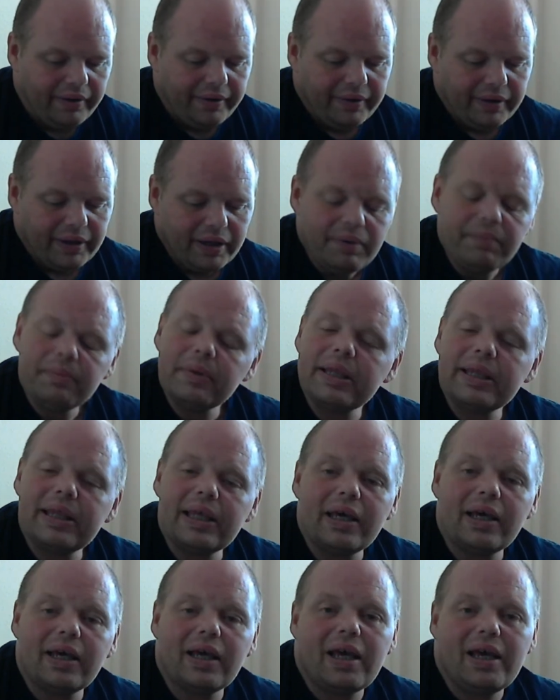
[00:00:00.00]
The only
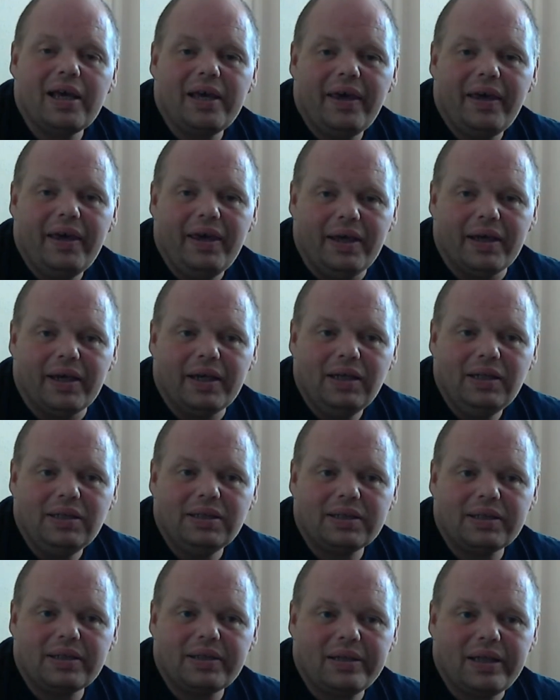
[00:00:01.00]
thing
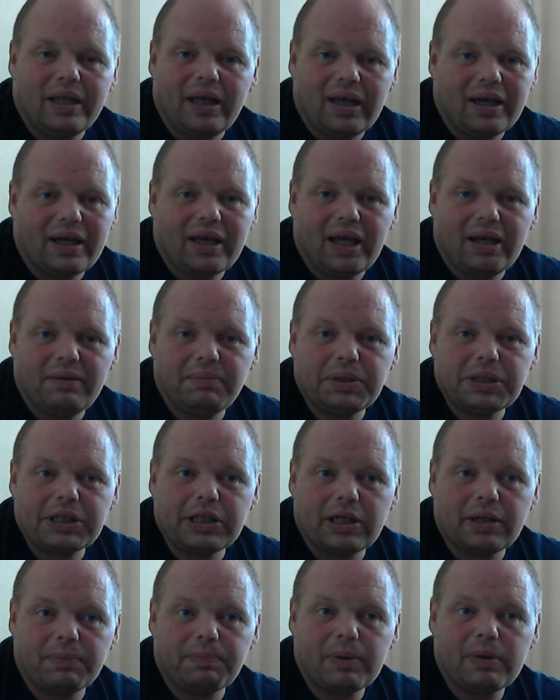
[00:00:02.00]
is, that game
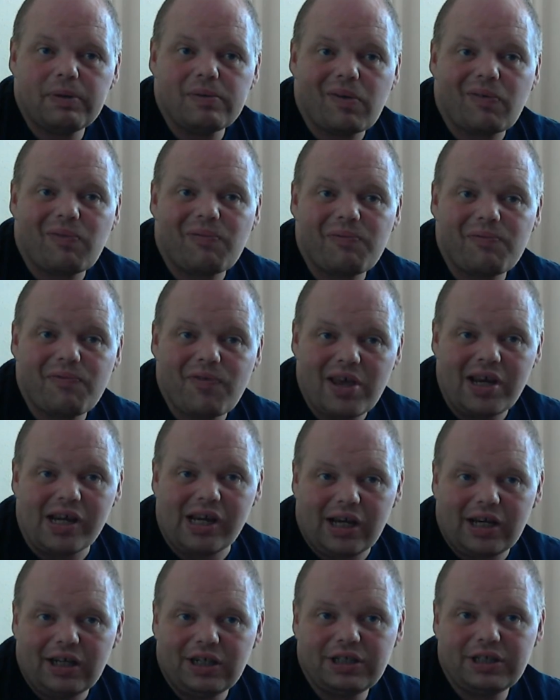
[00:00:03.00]
should have been
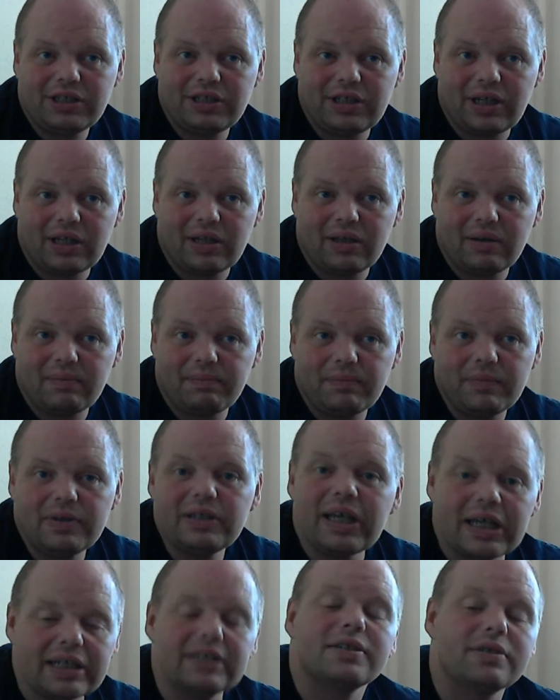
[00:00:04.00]
finished
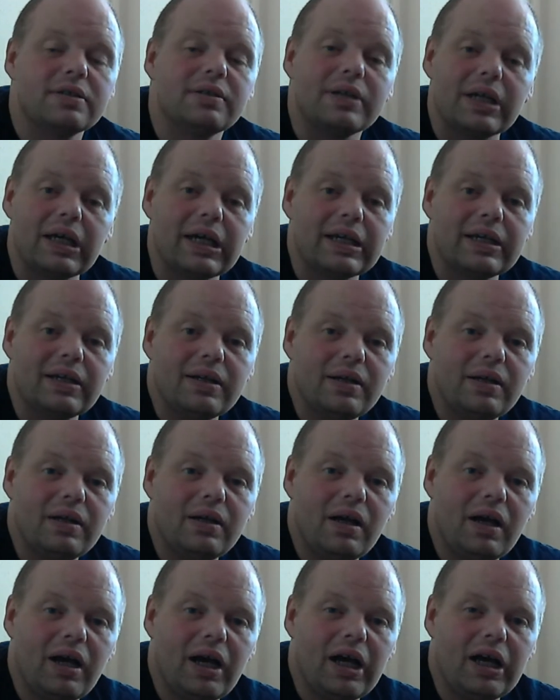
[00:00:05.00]
yesterday.
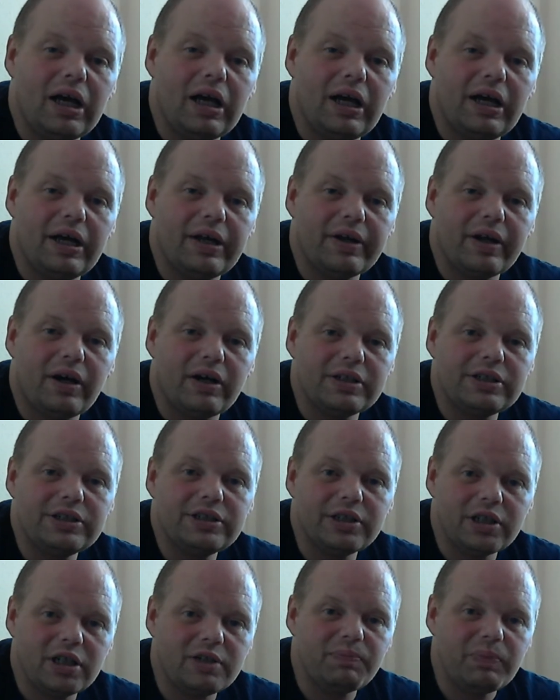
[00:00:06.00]
And I
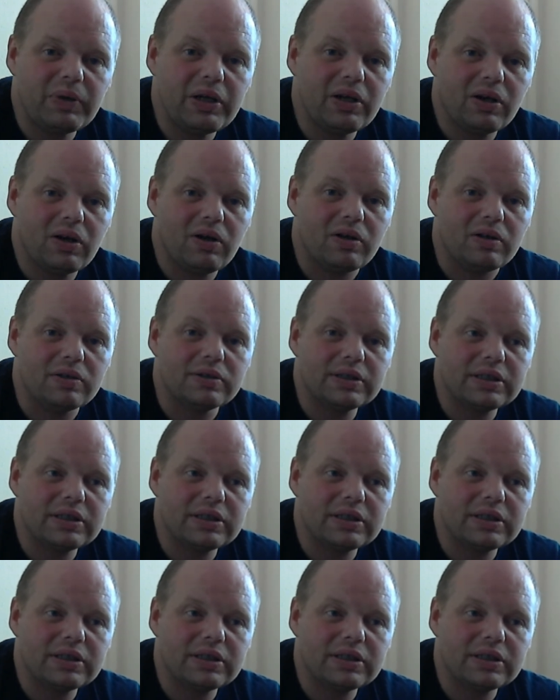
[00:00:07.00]
should have been on